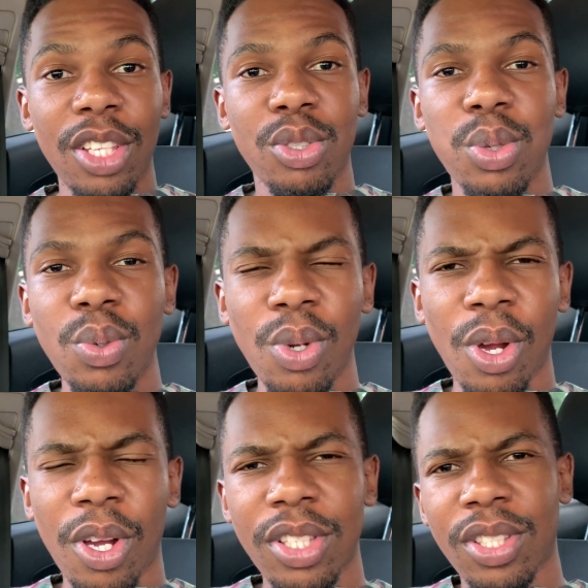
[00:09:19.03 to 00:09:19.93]
two
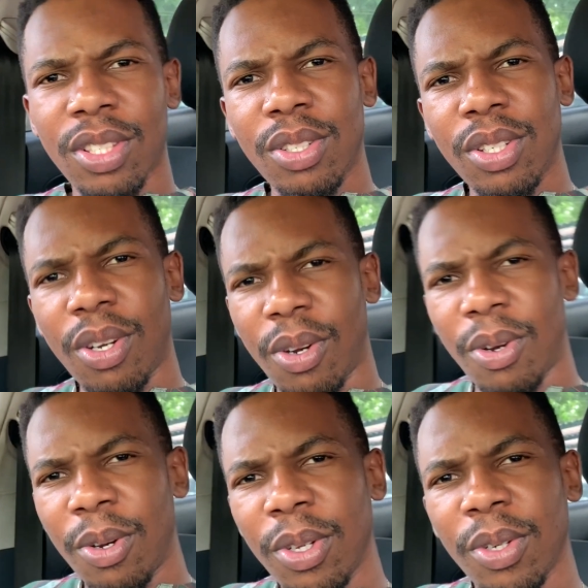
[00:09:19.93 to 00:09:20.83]
lots
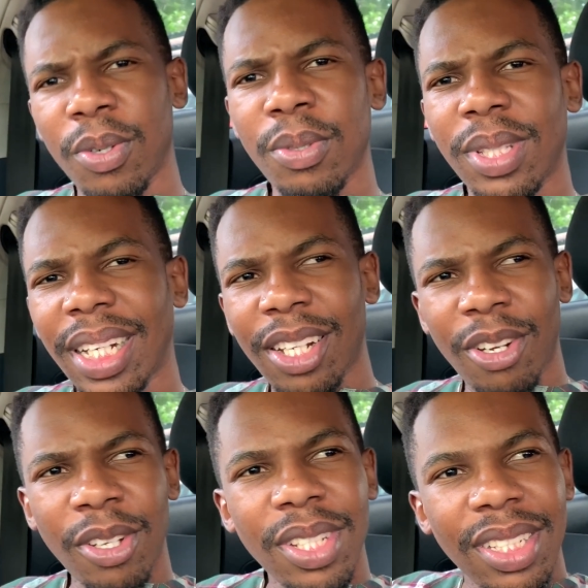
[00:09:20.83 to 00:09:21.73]
or you know three
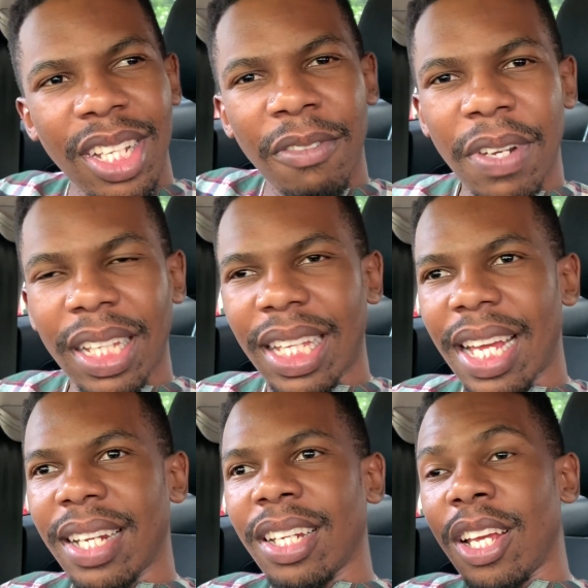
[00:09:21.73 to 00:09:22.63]
lots and stuff like that.